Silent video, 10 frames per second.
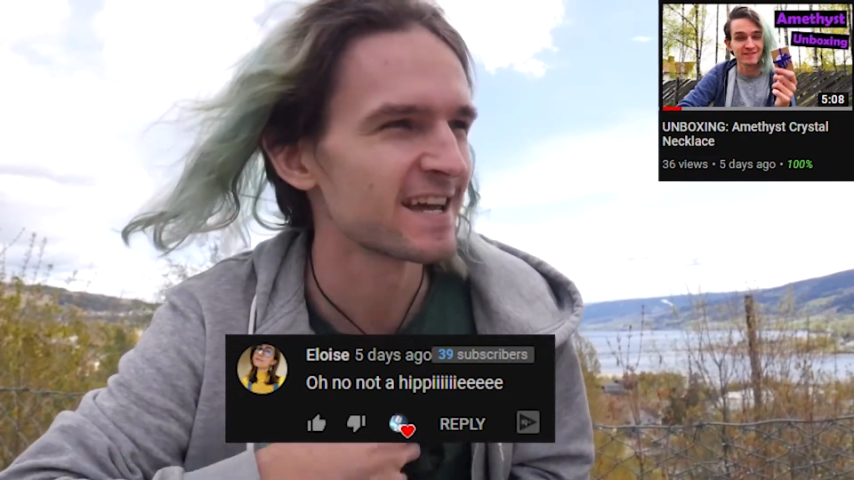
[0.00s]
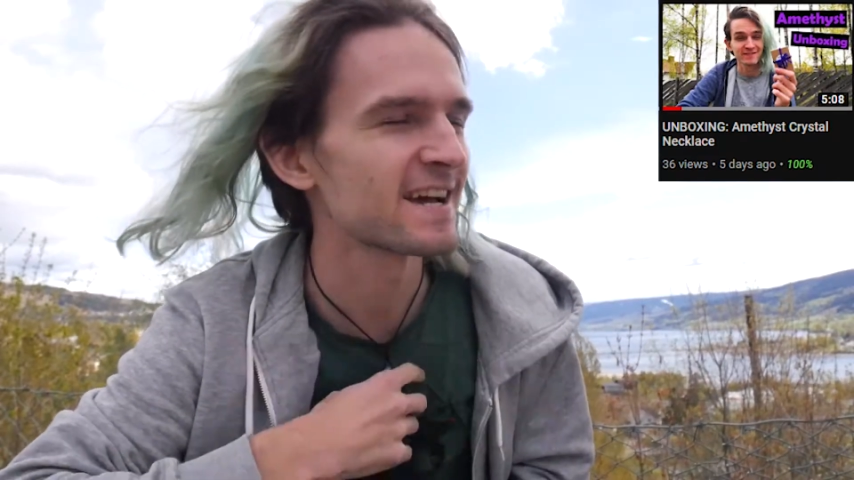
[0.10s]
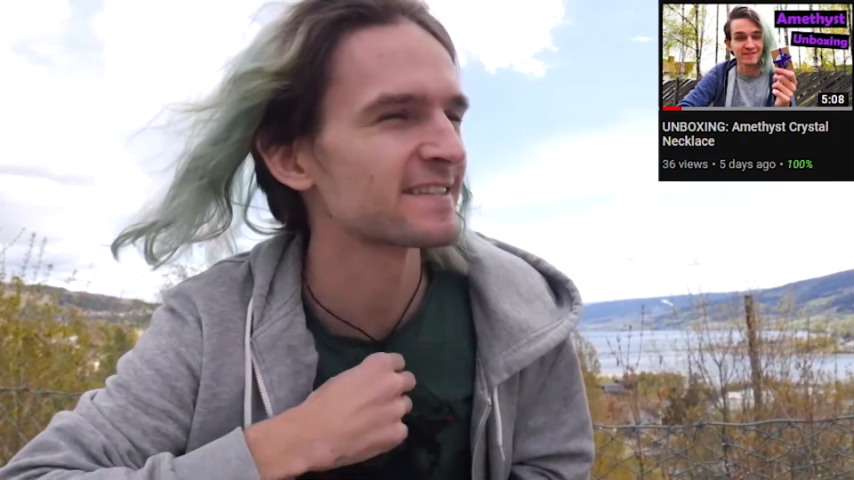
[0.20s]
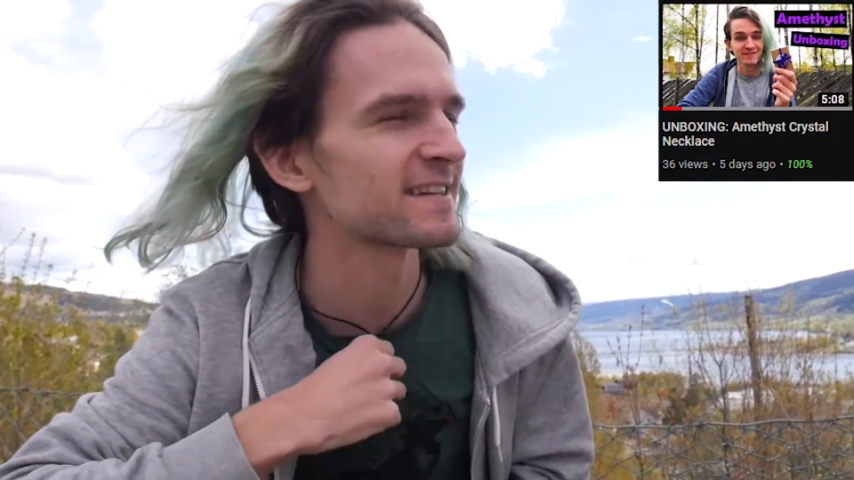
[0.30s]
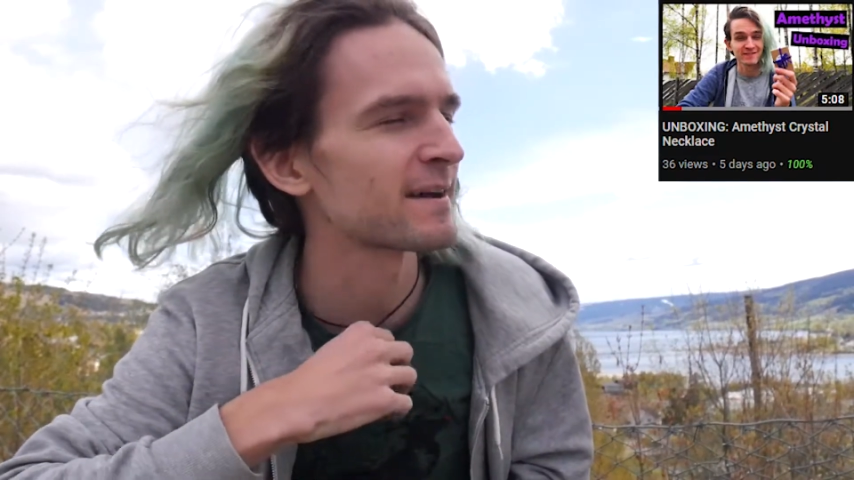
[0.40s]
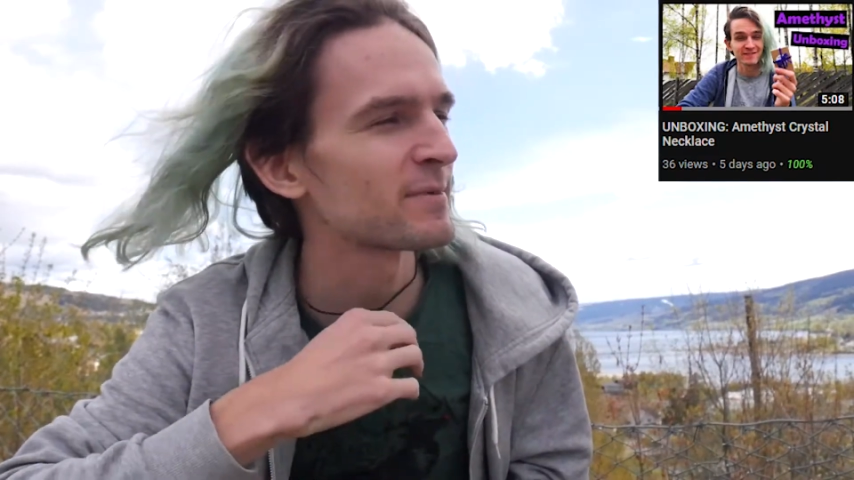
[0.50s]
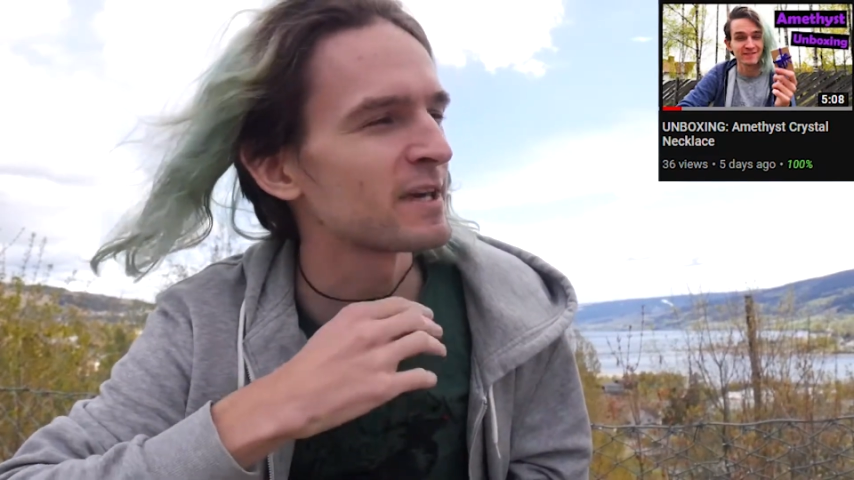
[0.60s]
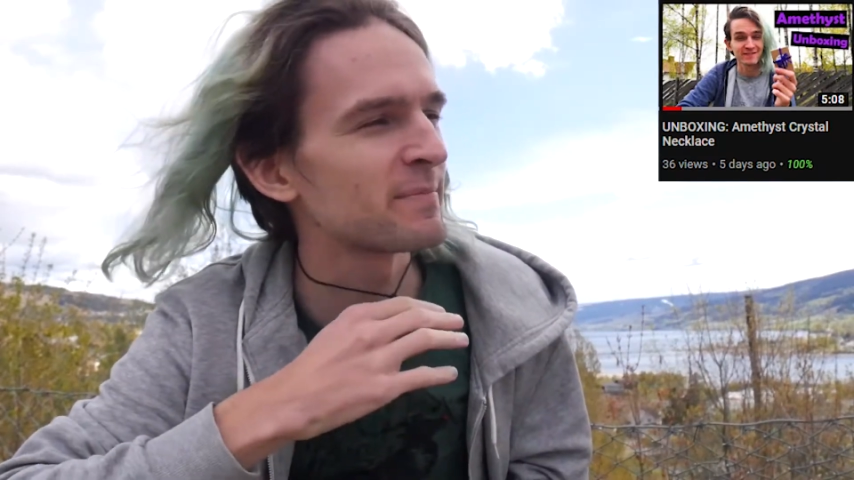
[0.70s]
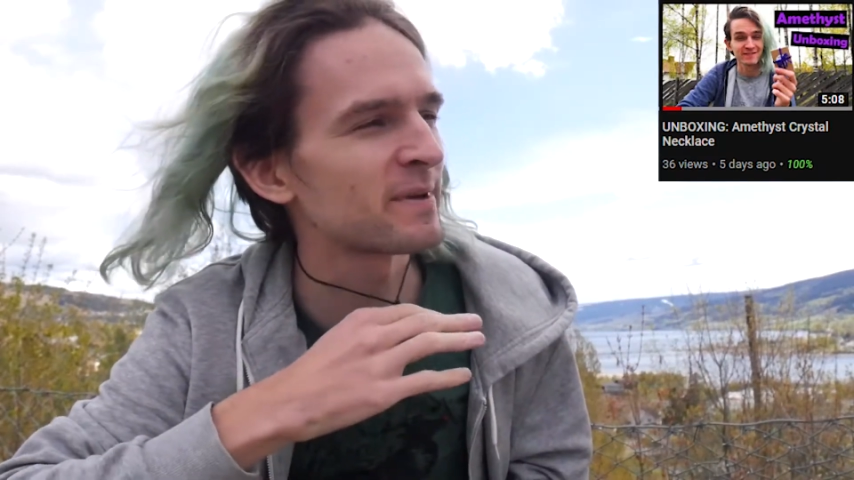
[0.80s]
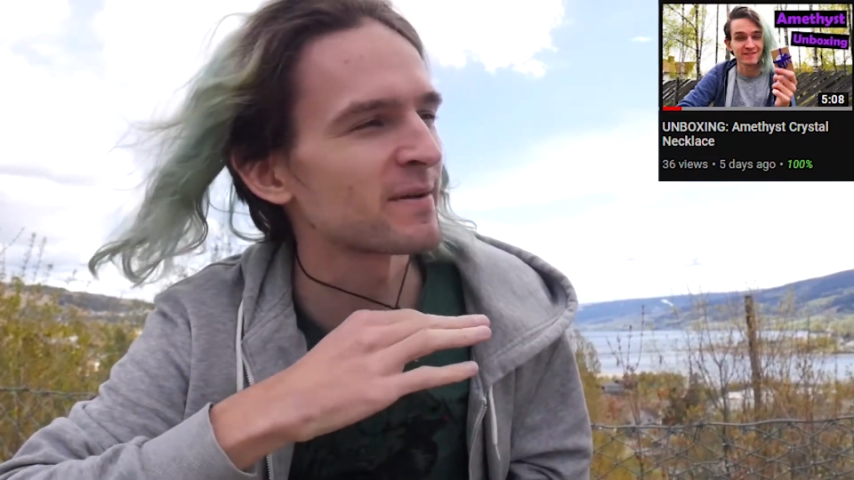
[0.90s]
yes, I'm a
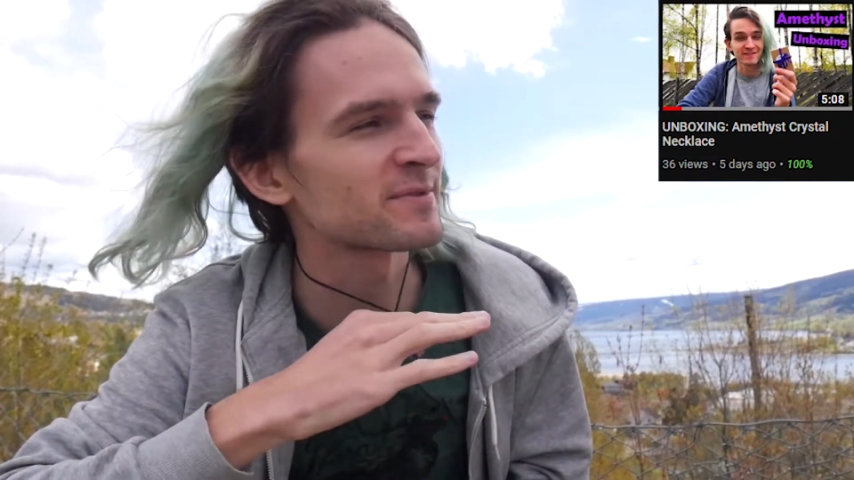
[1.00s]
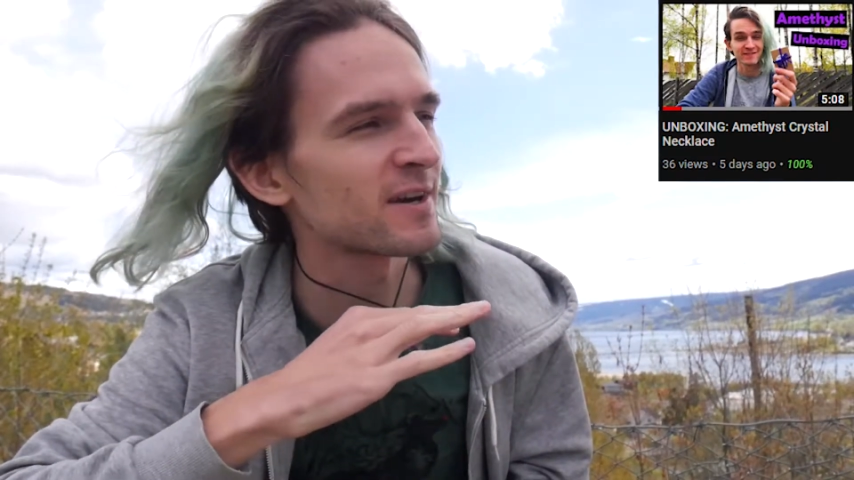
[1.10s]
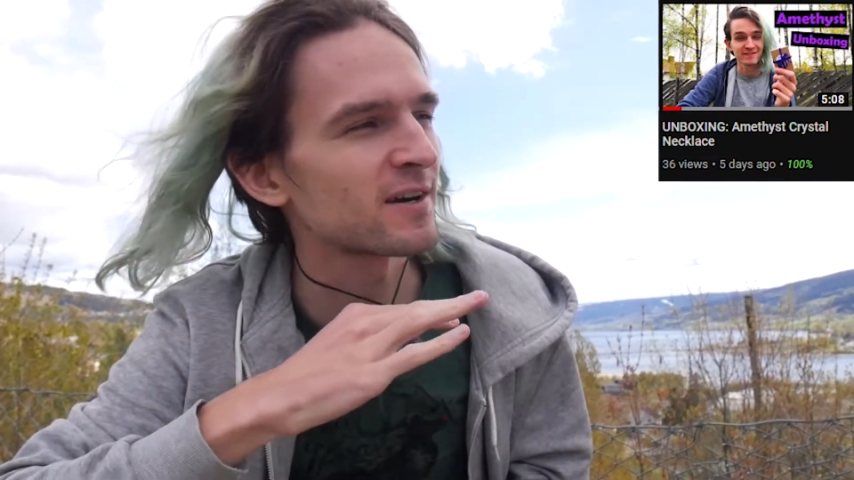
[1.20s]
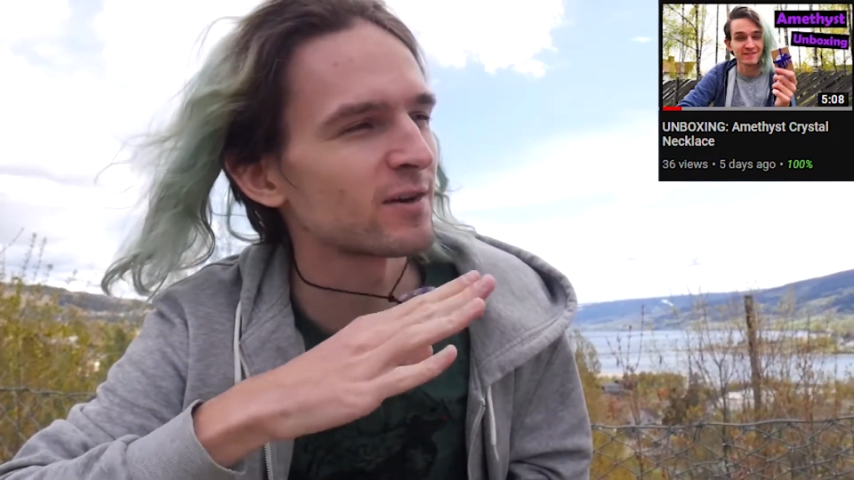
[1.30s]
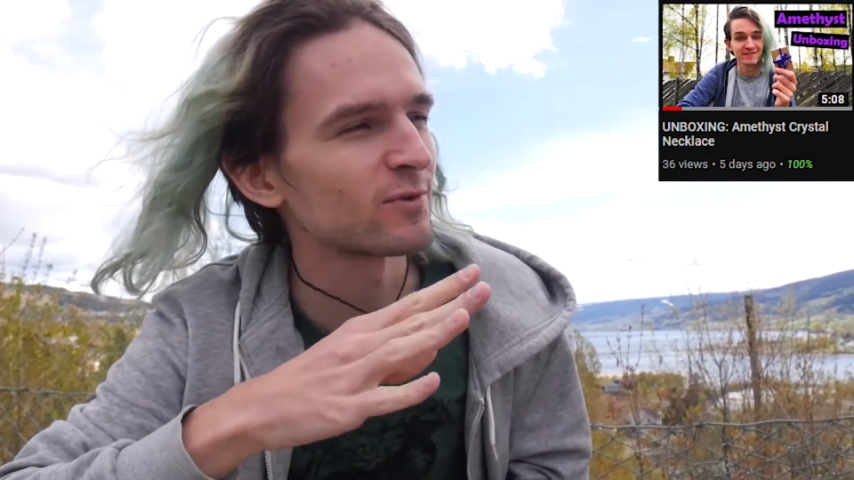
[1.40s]
hippie, I'm sorry,